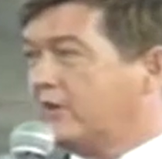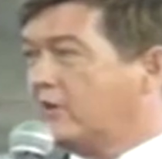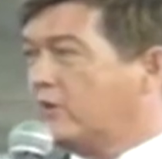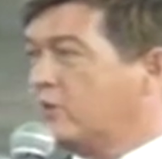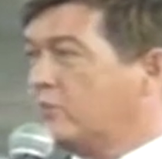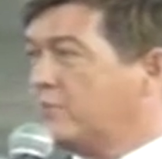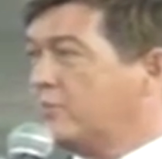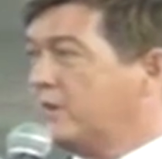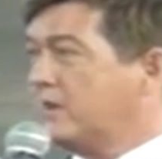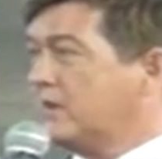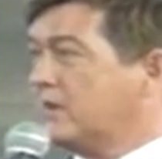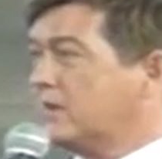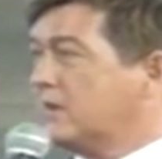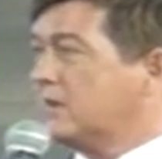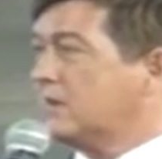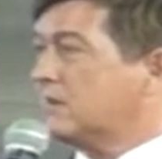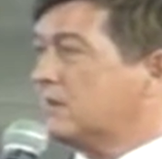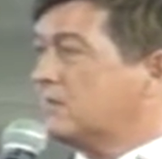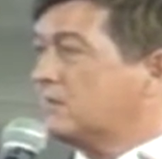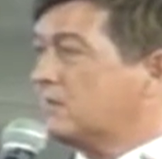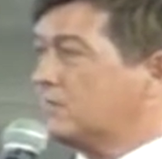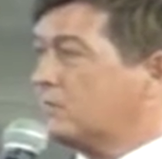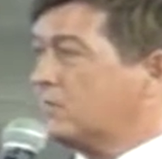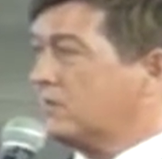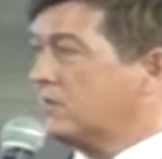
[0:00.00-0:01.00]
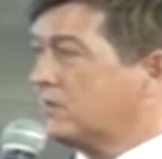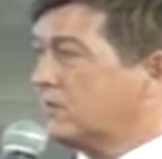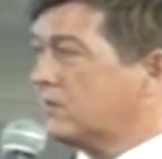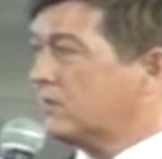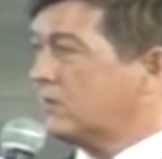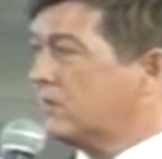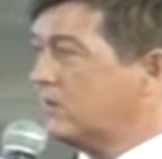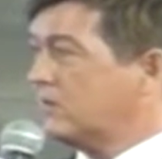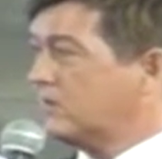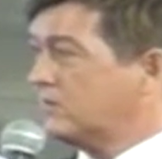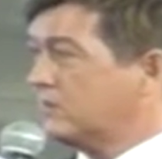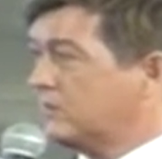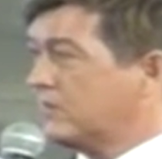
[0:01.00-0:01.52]
Ethiopia, we look
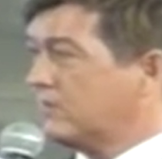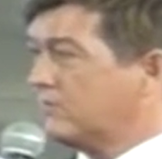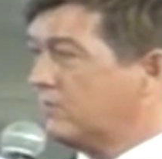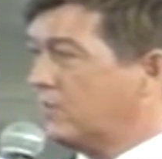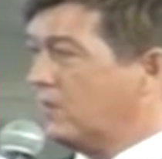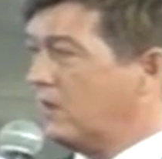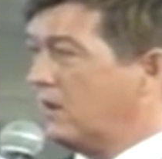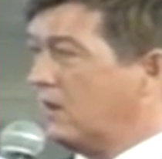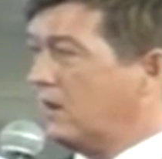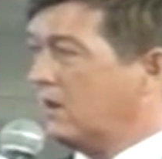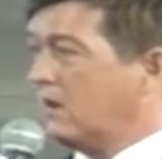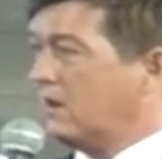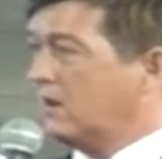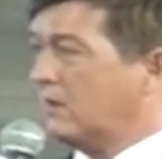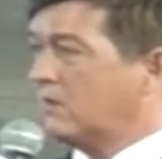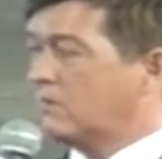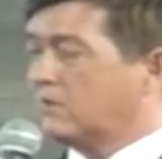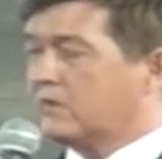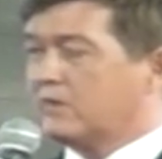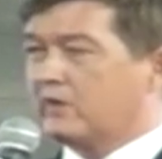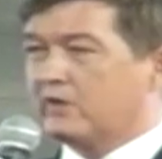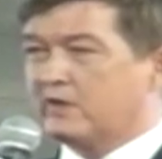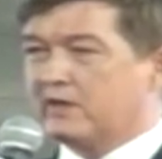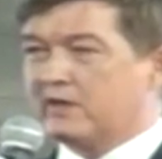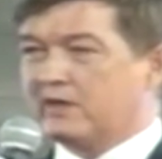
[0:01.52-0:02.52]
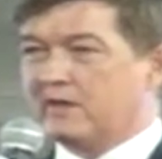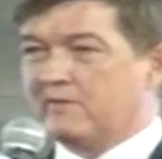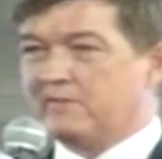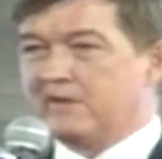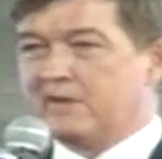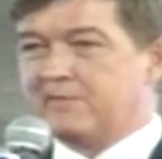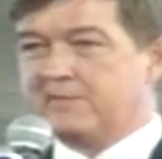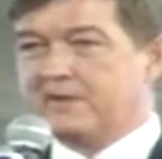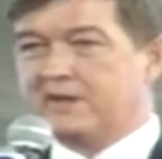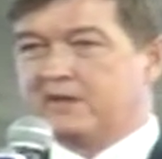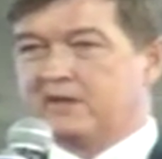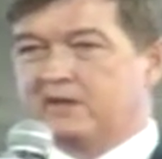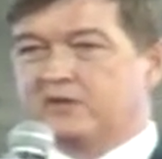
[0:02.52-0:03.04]
at Cote d'Ivoire, we look at
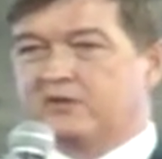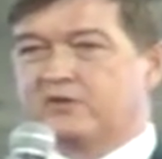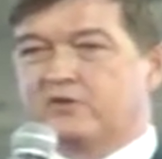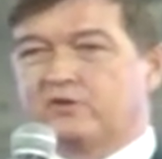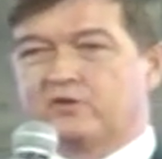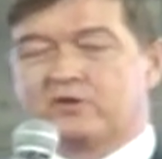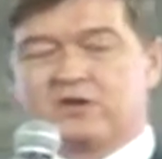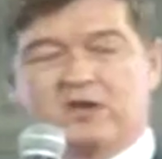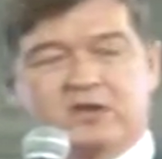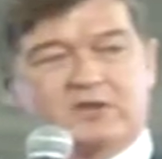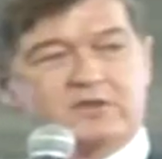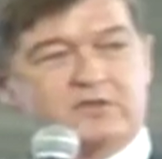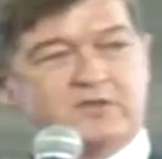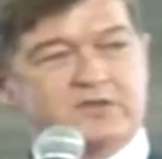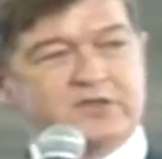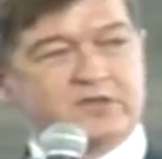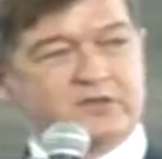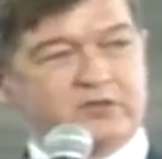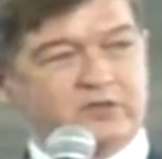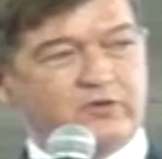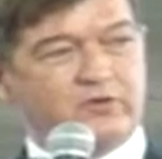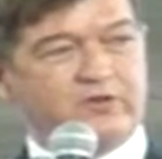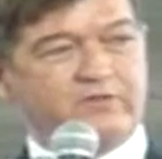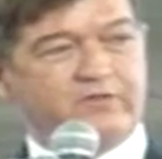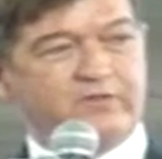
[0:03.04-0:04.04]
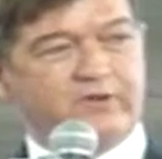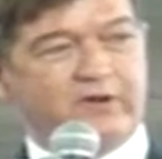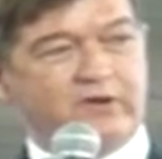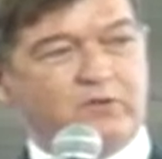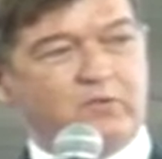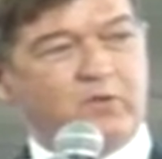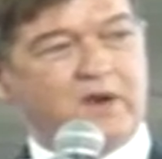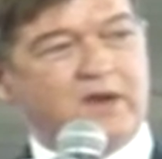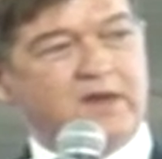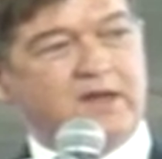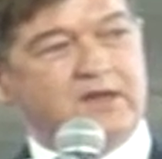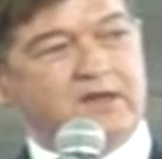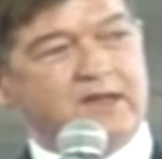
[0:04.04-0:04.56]
Namibia, there are countries that are doing
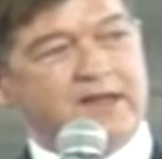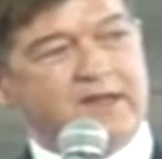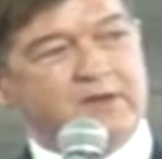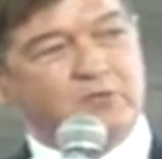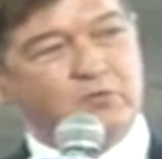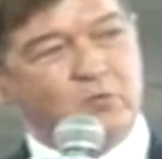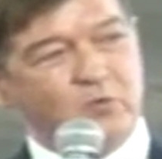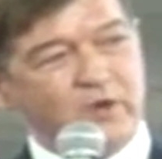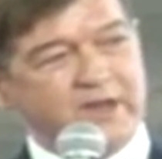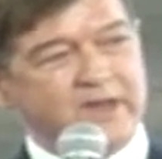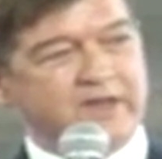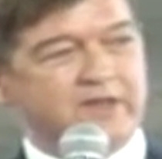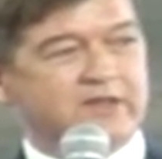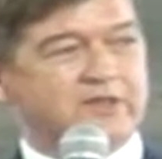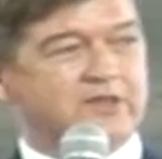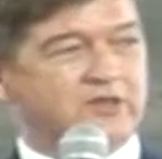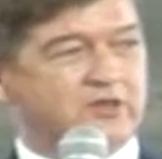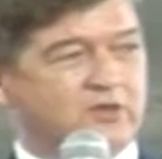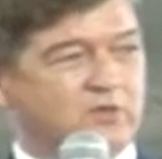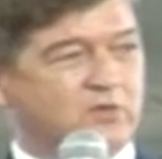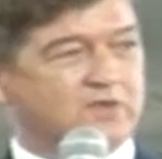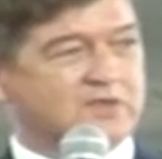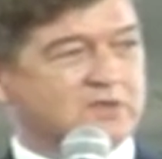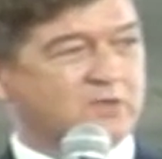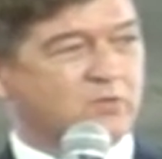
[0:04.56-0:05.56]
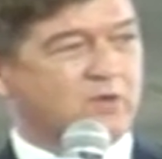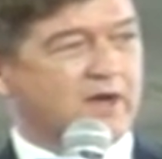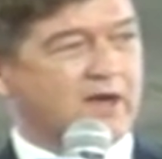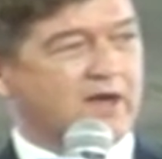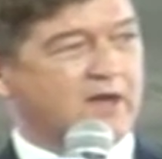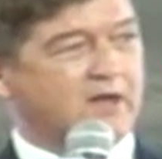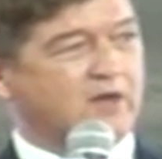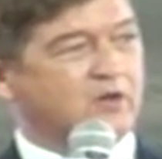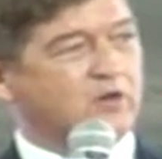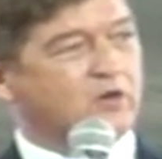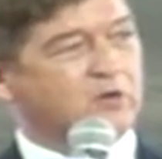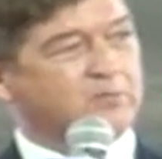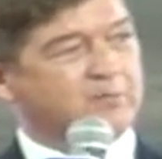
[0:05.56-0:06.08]
very well, and we can do as
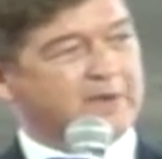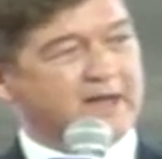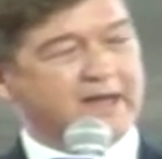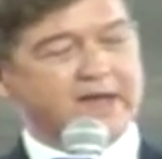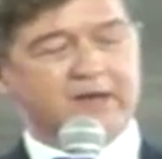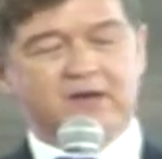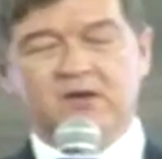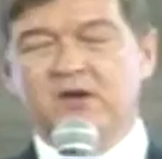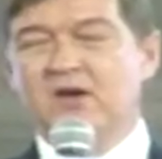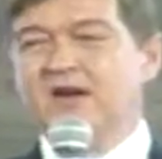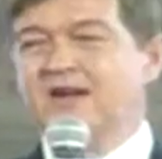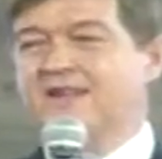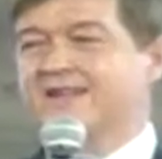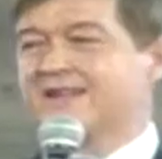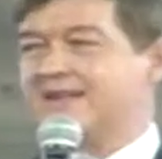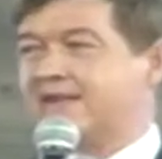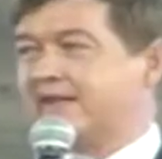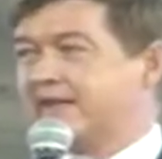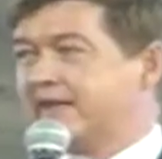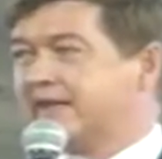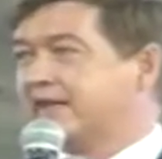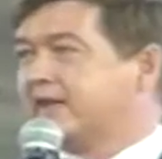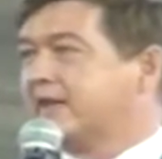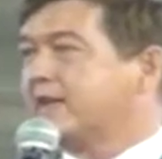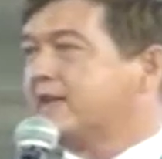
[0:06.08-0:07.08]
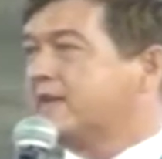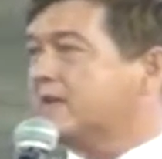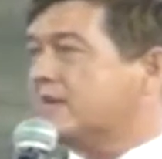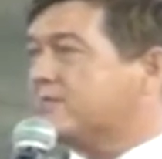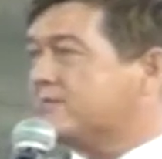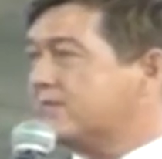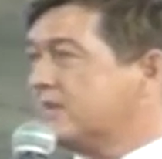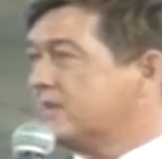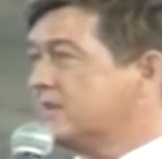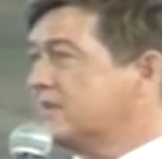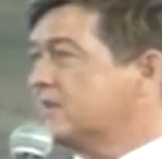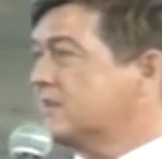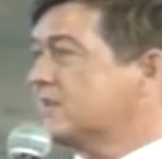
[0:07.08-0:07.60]
well or better than any
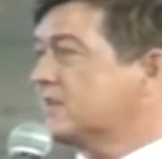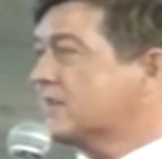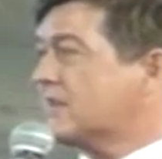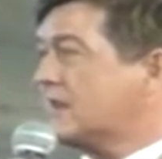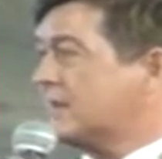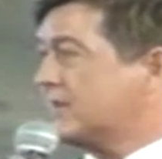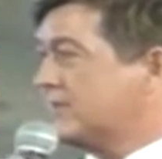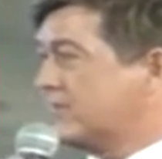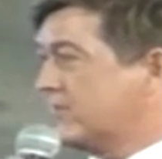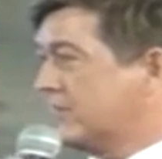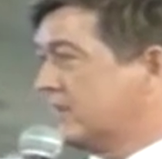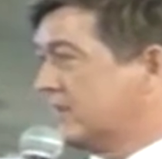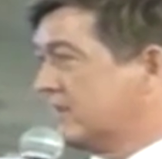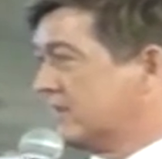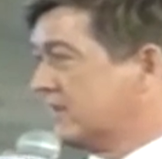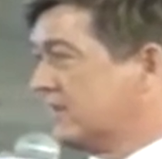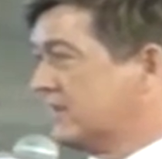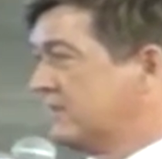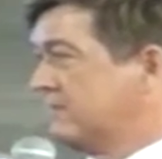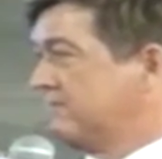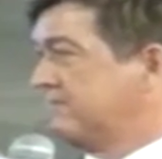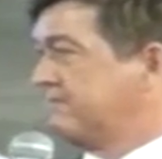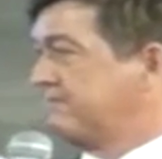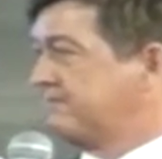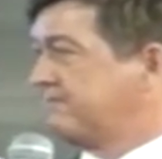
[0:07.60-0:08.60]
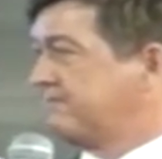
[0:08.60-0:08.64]
of these countries.